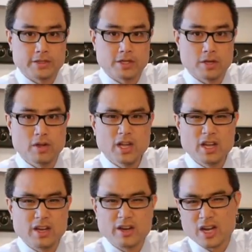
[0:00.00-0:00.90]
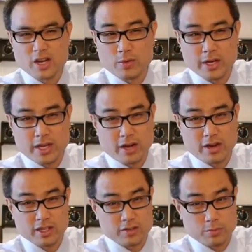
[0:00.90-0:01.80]
So you're not going to want to
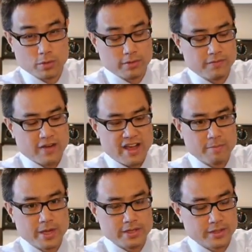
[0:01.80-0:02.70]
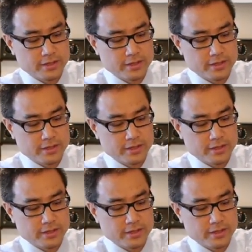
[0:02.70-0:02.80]
carry this for more than 5 minutes.